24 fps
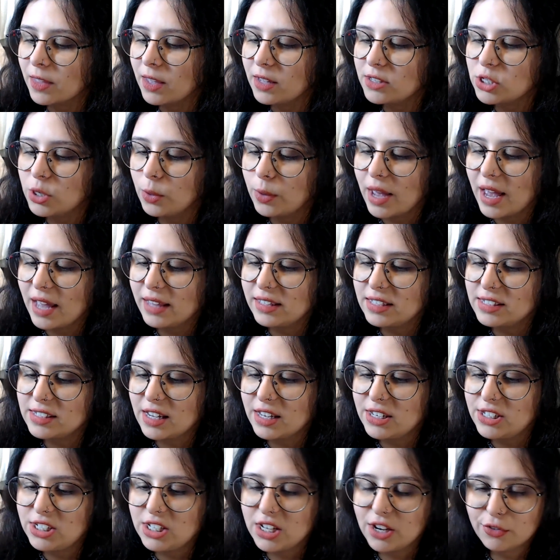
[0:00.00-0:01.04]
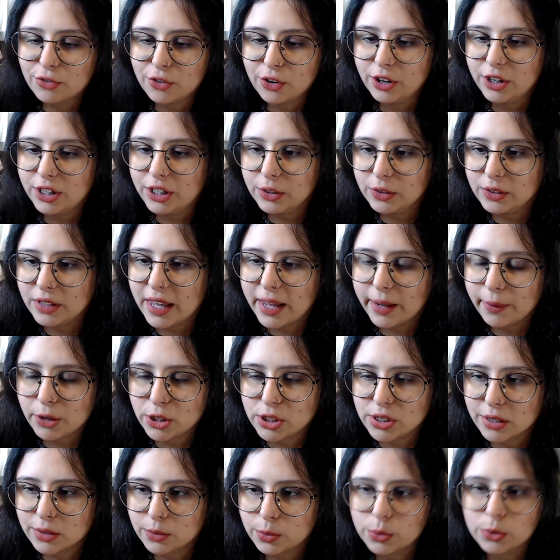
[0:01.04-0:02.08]
So we had this idea for a new
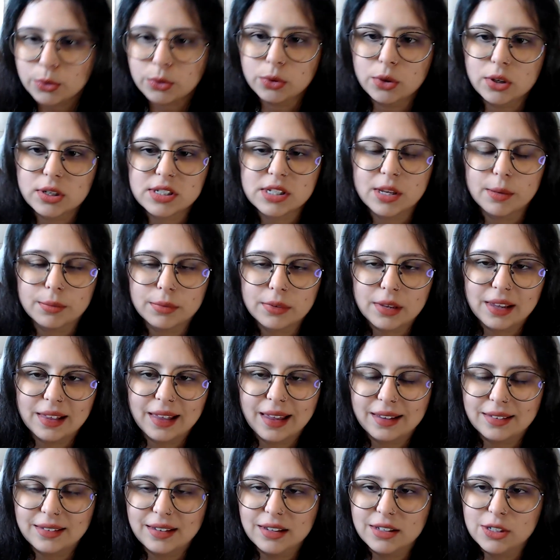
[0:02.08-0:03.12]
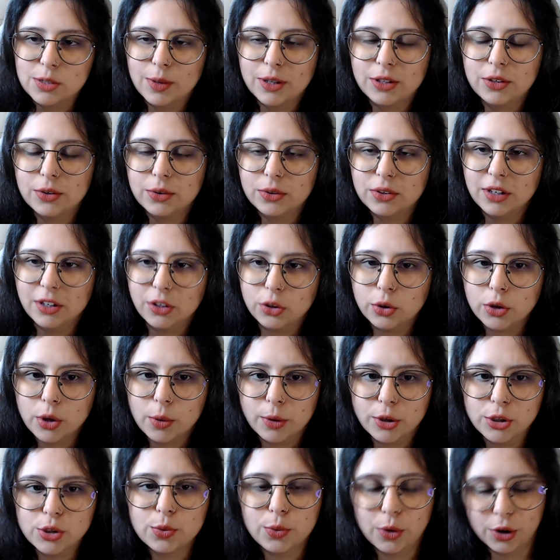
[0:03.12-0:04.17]
language that would look something like this. What do you think? Do you
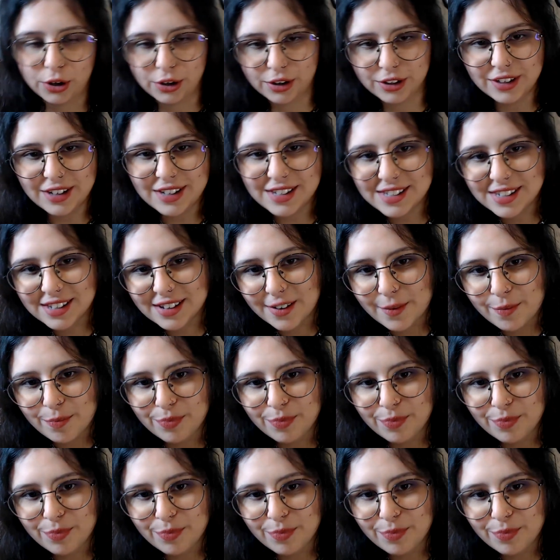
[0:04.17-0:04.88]
want to work on this?